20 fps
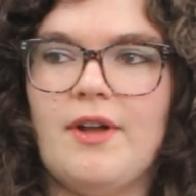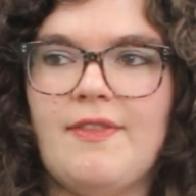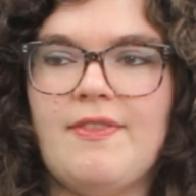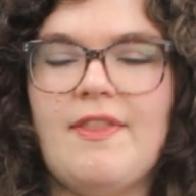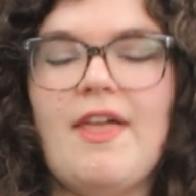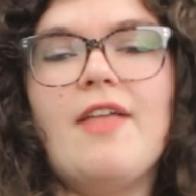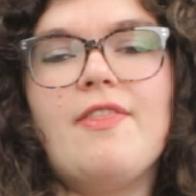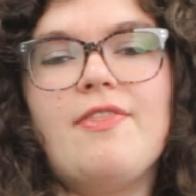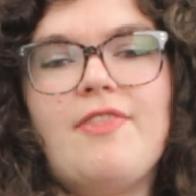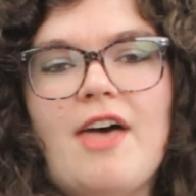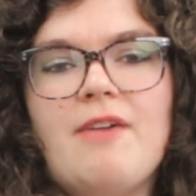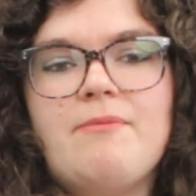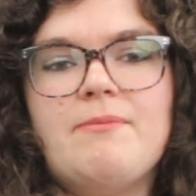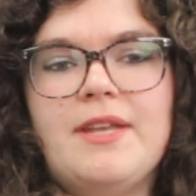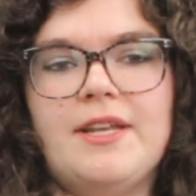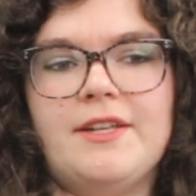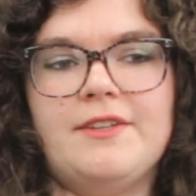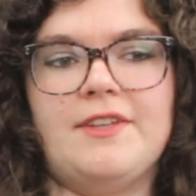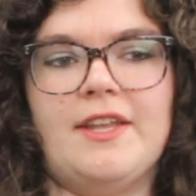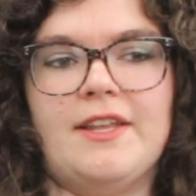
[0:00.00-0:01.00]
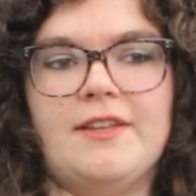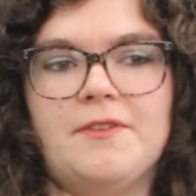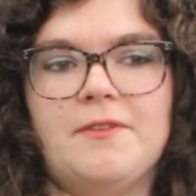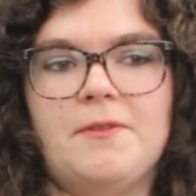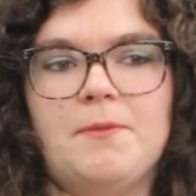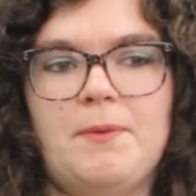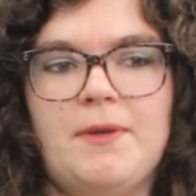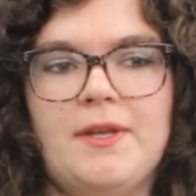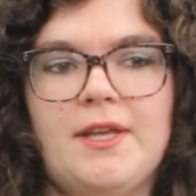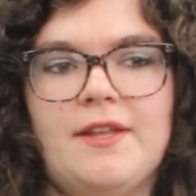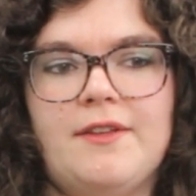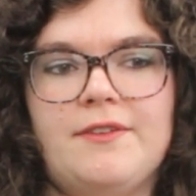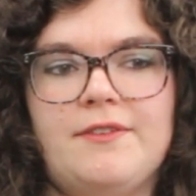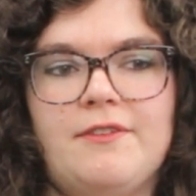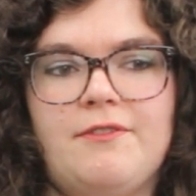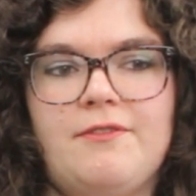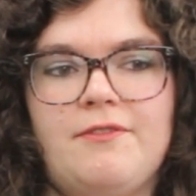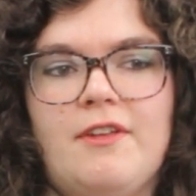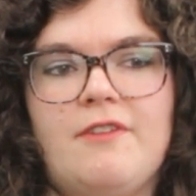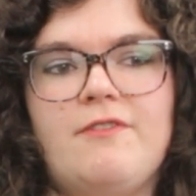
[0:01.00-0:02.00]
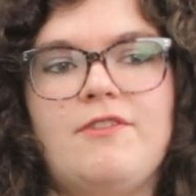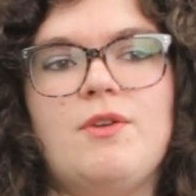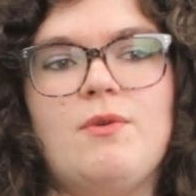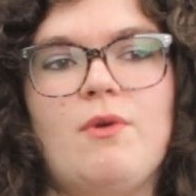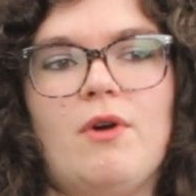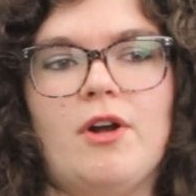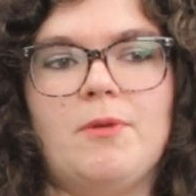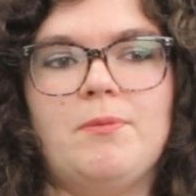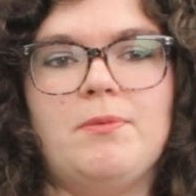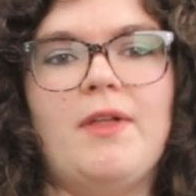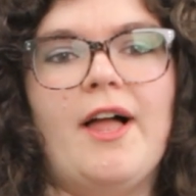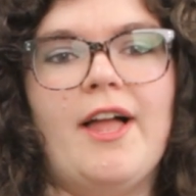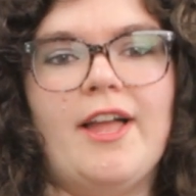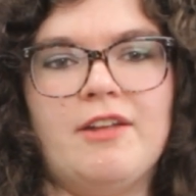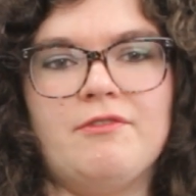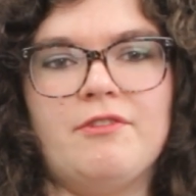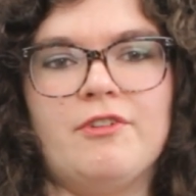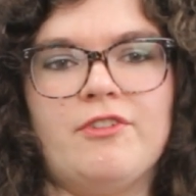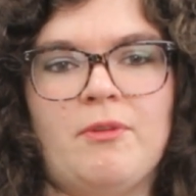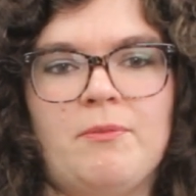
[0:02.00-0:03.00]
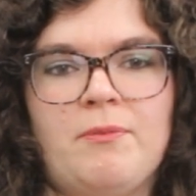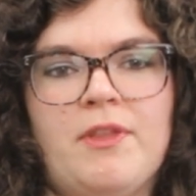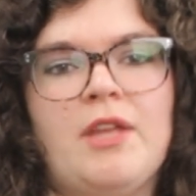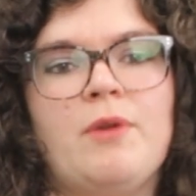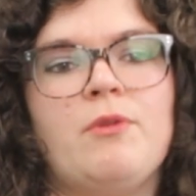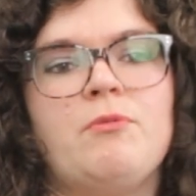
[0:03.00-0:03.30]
And that makes sense, because if you are applying for something,